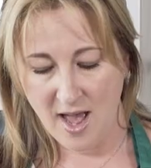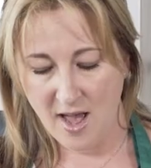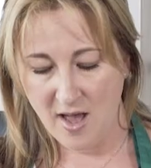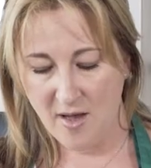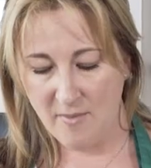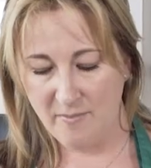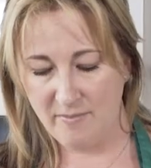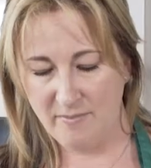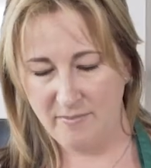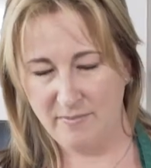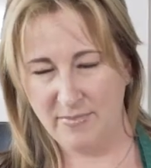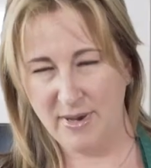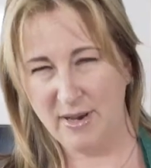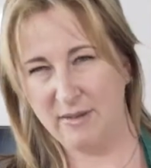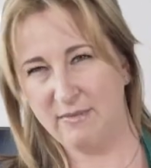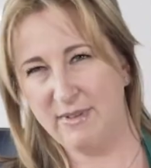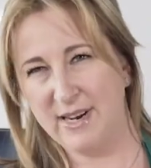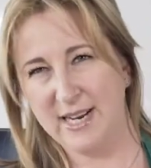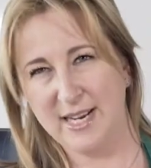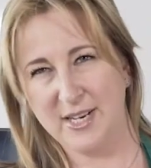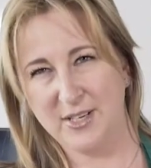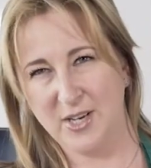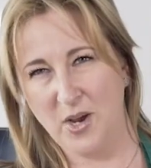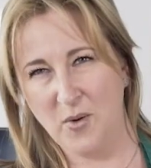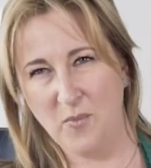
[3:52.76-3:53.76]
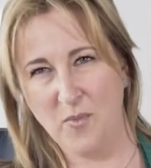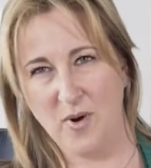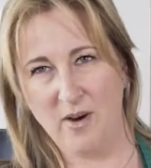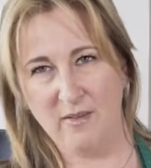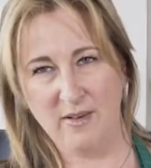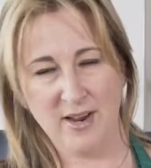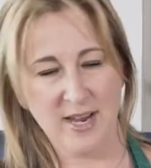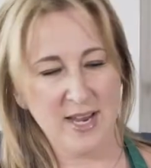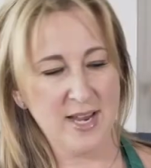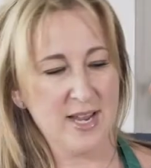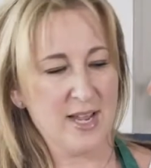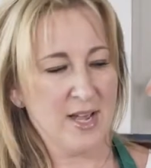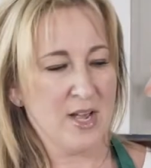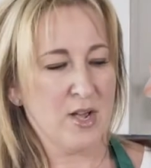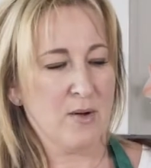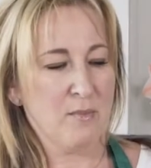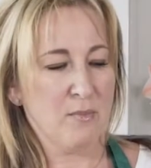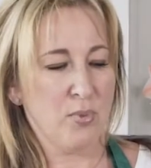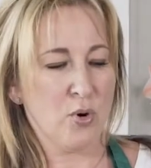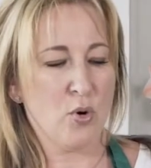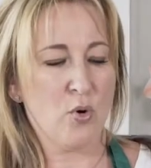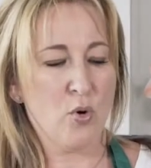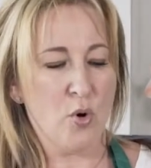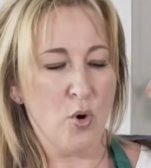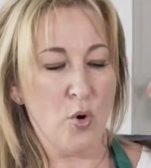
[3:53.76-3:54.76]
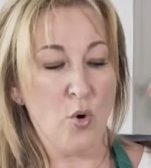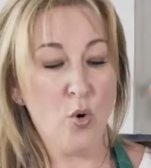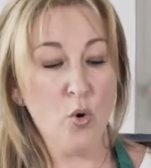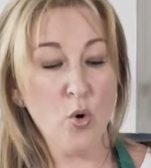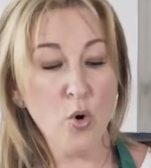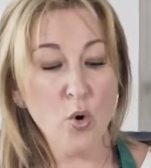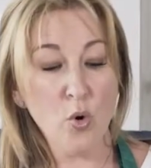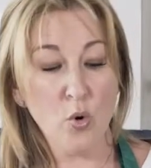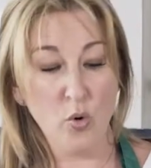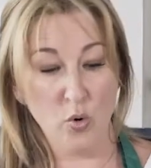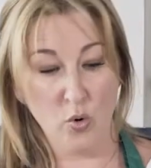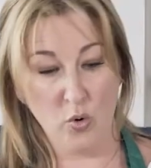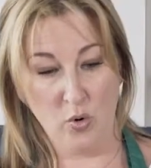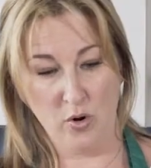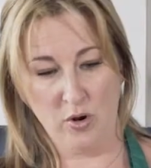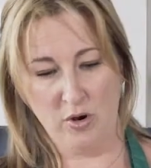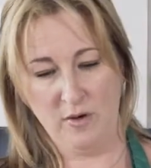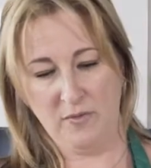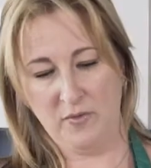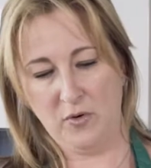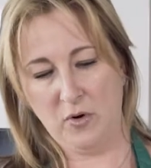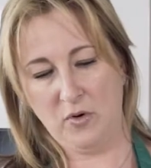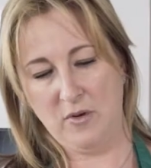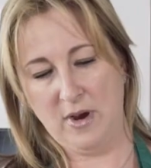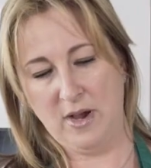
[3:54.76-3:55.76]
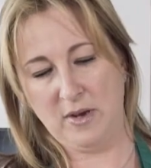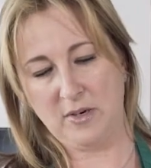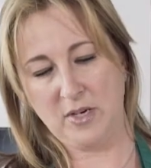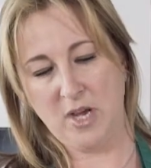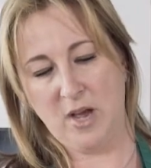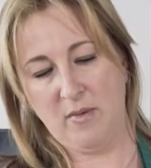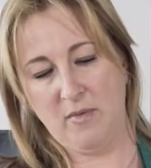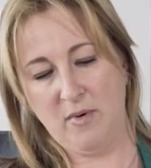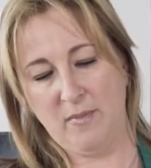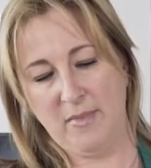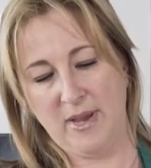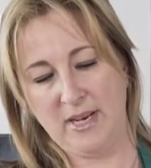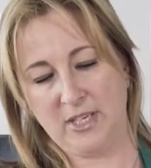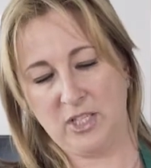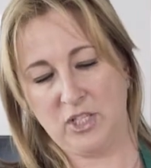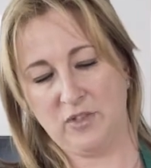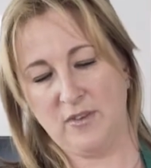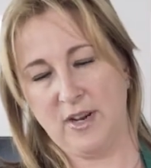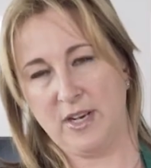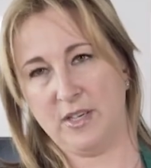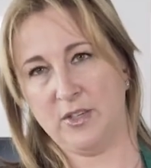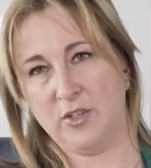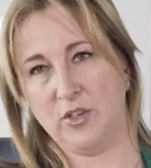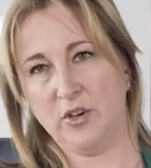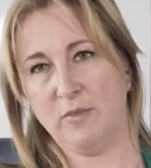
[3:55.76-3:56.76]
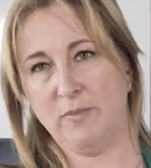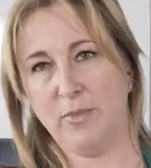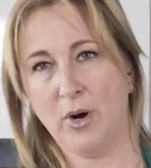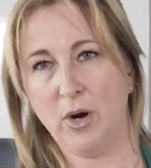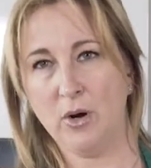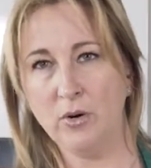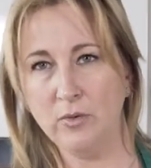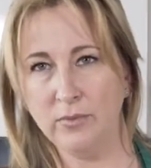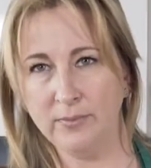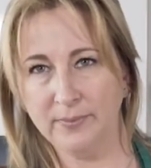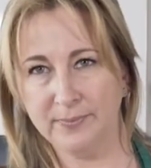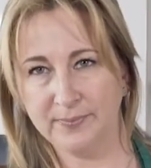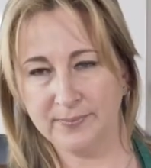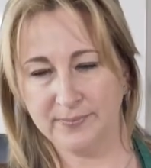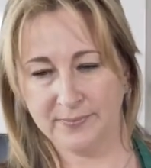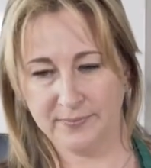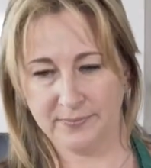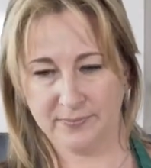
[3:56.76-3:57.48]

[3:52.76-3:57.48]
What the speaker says: But really, don't worry. Pour all of your ground almond mix straight into your bowl.